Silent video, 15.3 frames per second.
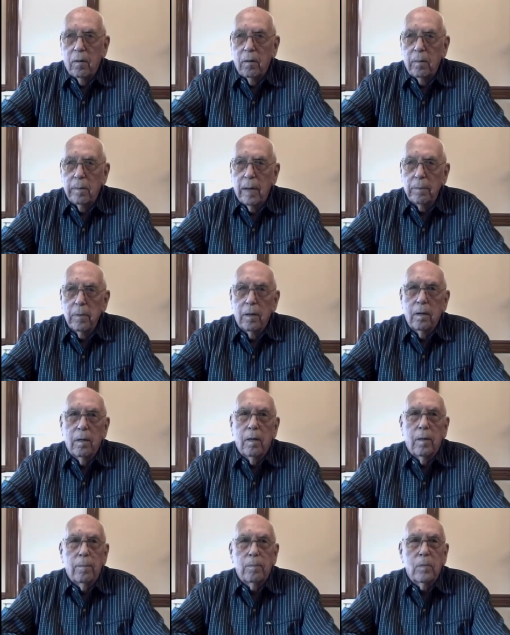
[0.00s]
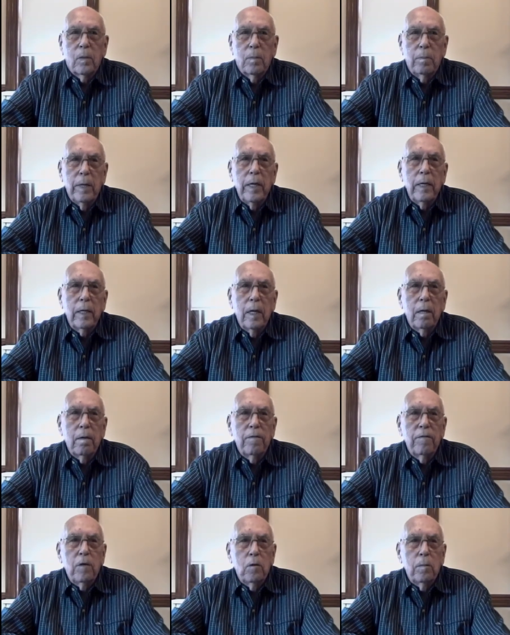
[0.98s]
remember being
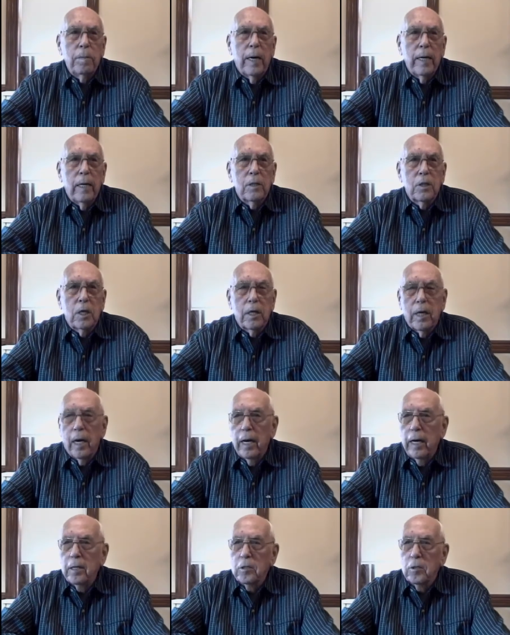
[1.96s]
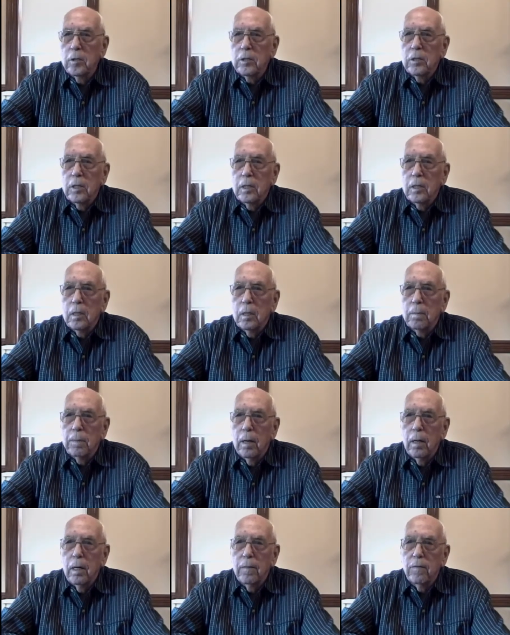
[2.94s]
interviewed by a psychiatrist as a
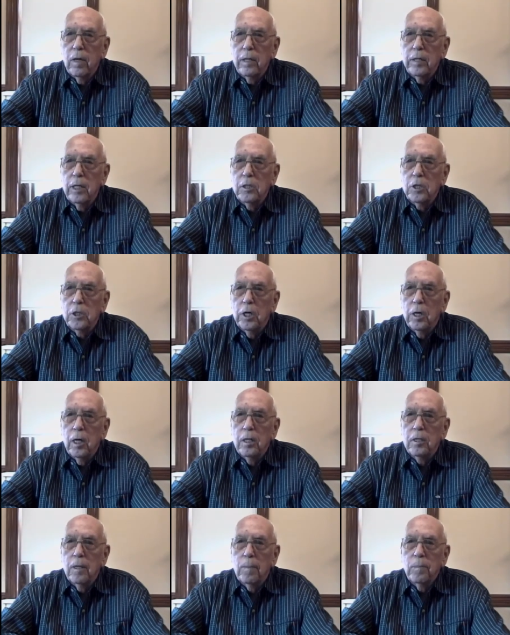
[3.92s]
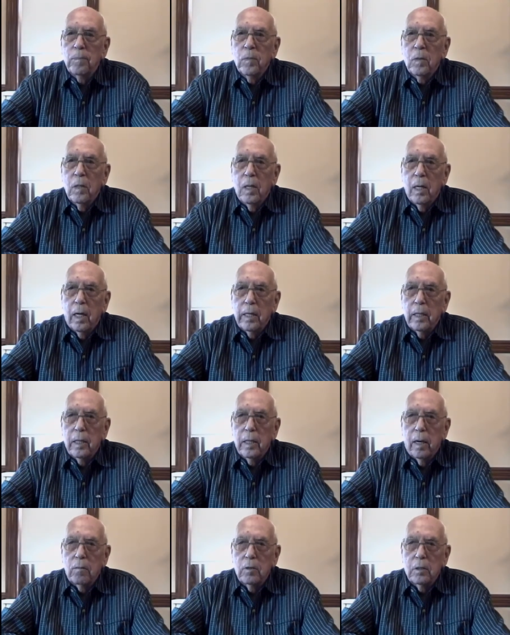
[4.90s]
part of our discharge.
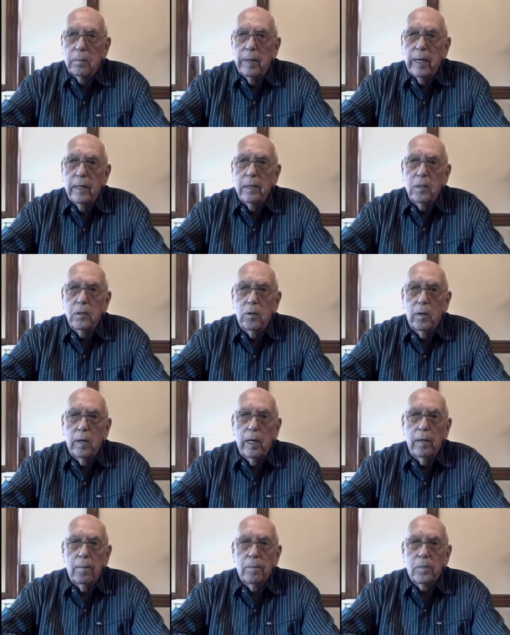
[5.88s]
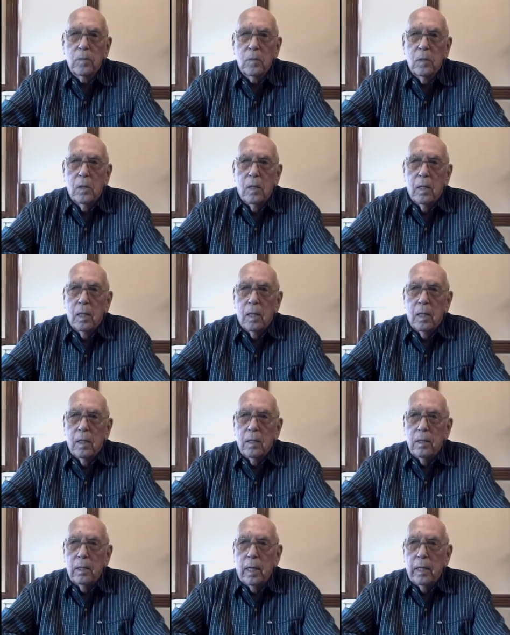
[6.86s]
That was mandatory.
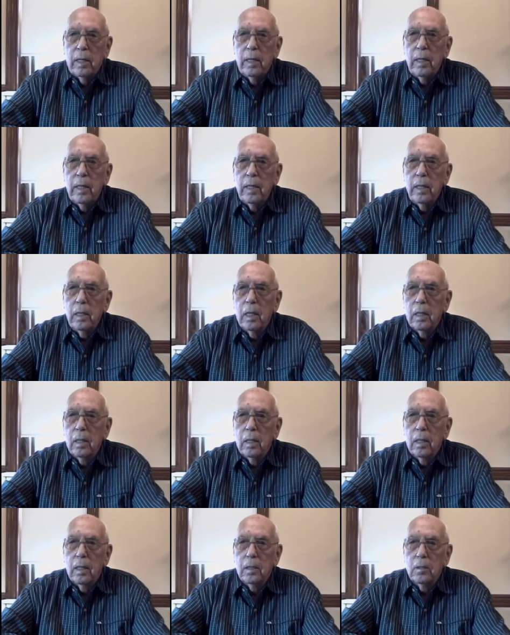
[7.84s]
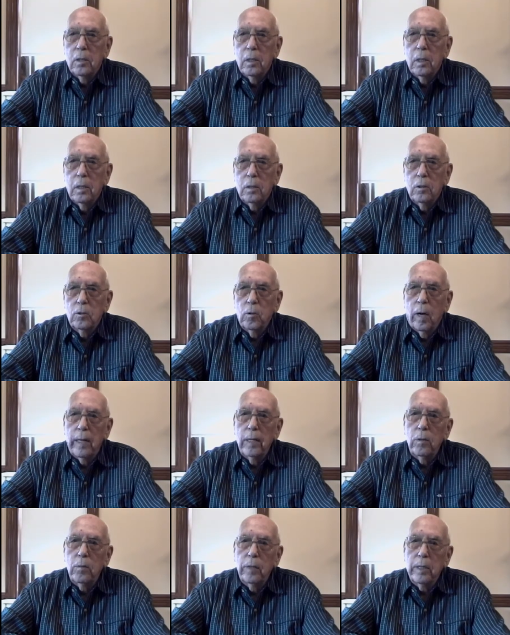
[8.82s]
And he
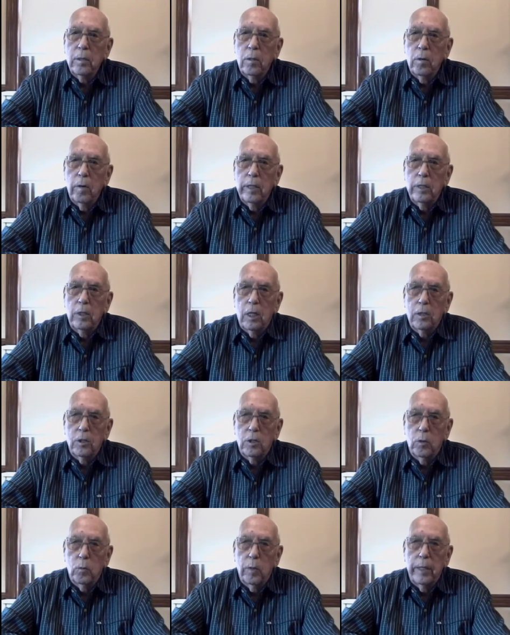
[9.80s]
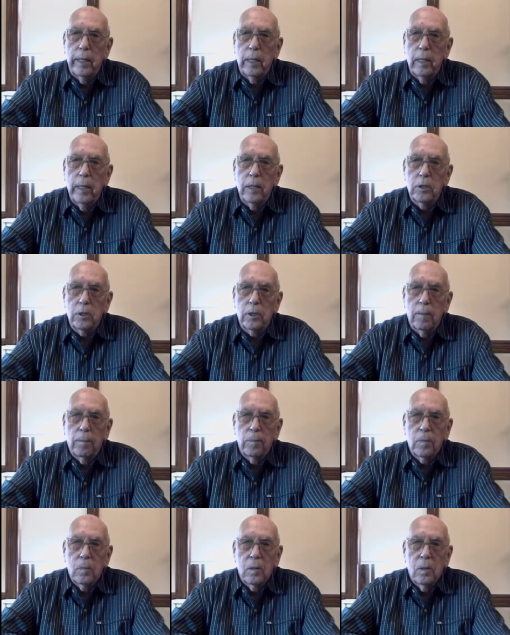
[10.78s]
tried to encourage us to re-enlist,
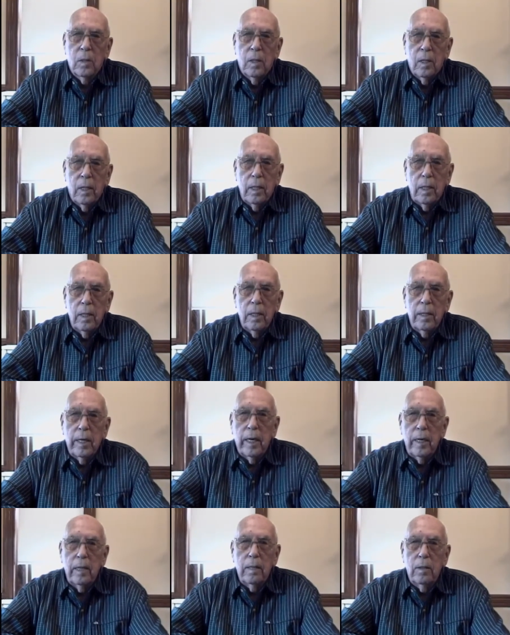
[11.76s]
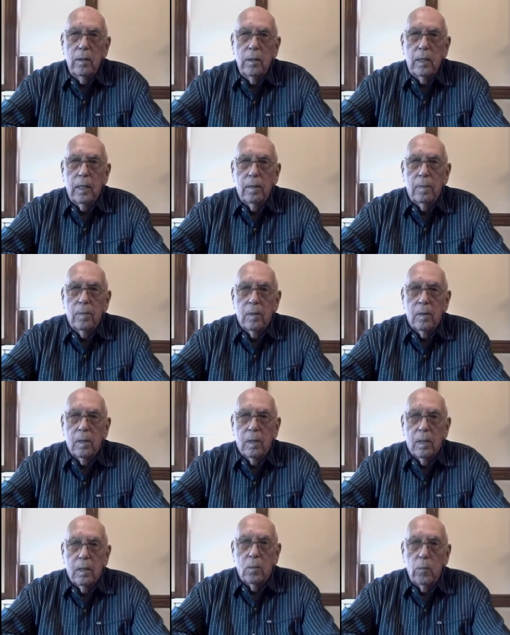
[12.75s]
indicated
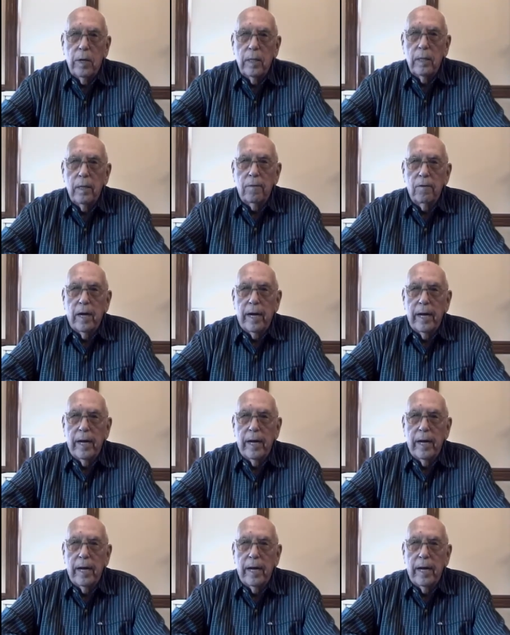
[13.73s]
we had never